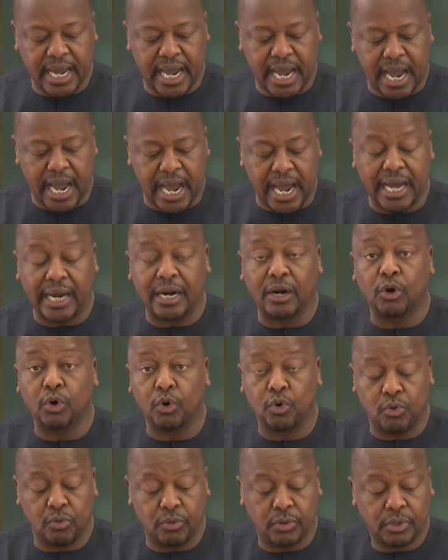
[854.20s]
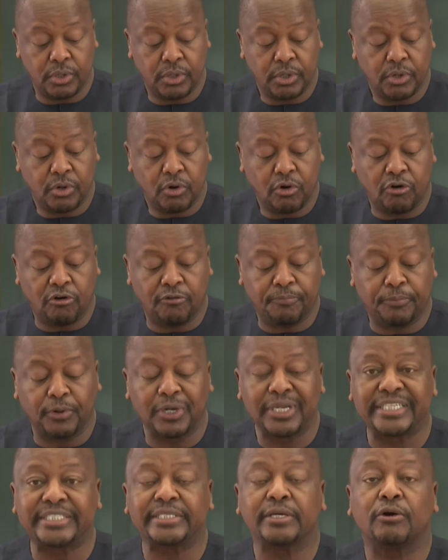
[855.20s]
are low.
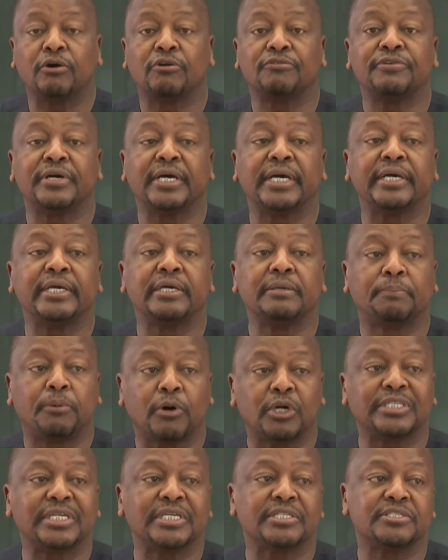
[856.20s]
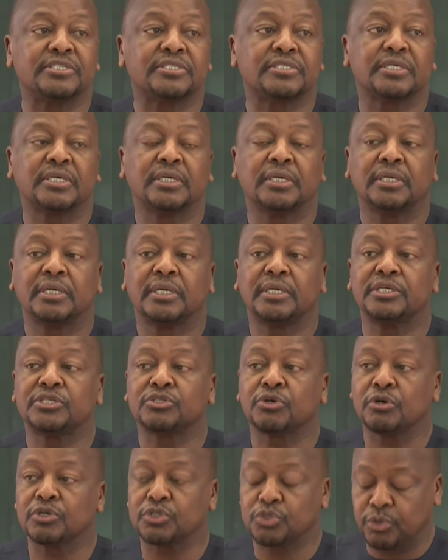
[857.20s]
Of importance is
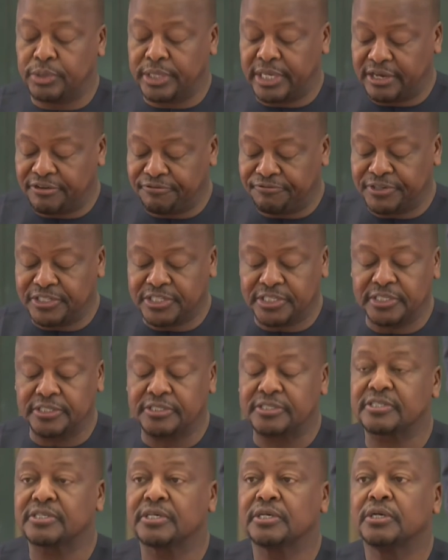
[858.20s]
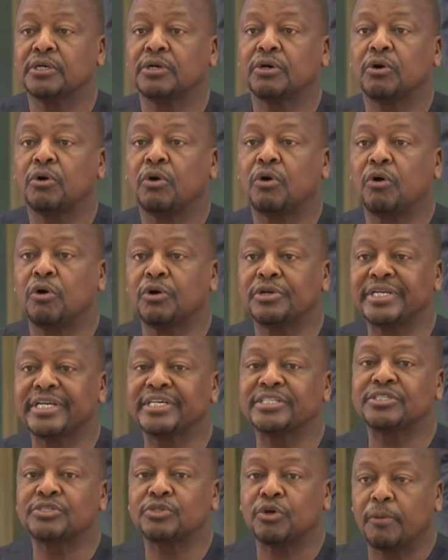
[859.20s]
also the emphasis on the
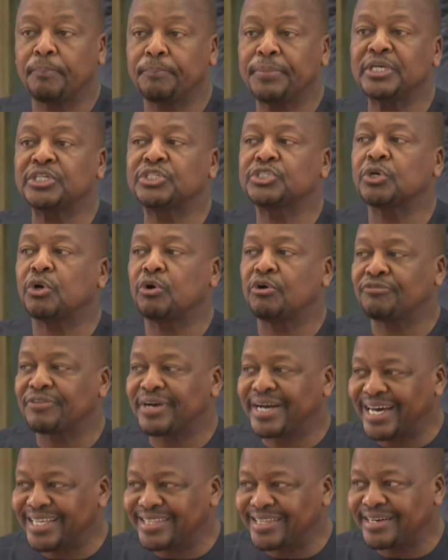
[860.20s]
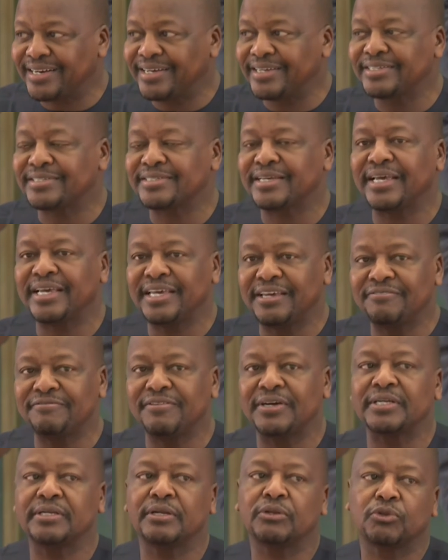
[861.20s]
stoppage of gatherings,
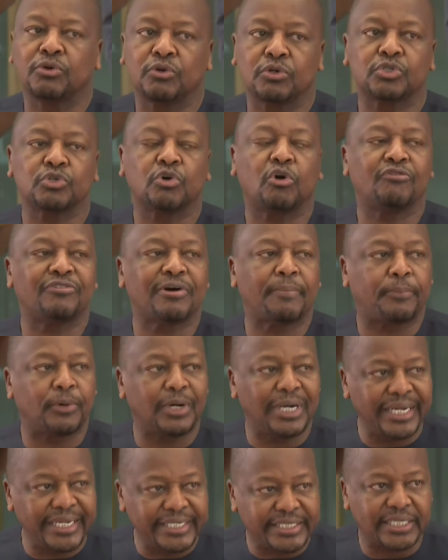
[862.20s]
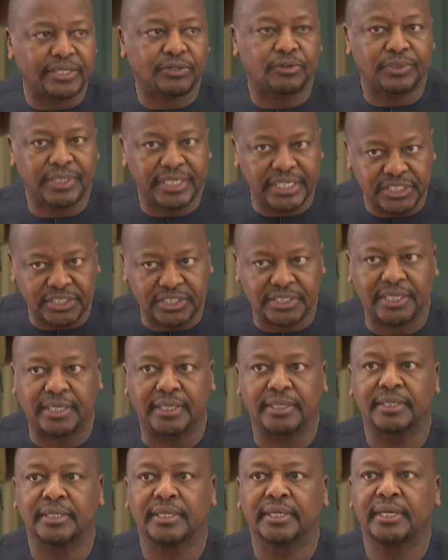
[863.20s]
even those of a political nature.
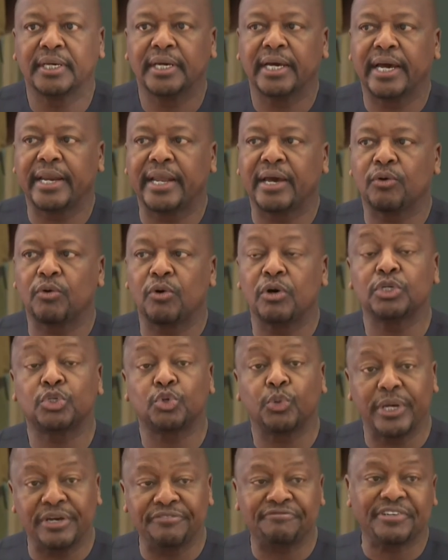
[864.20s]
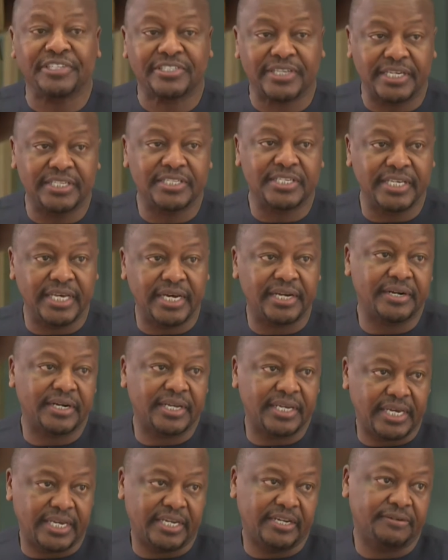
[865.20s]
And I want to emphasize here
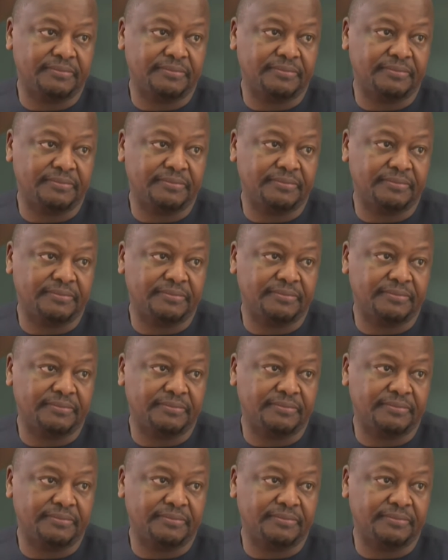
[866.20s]
again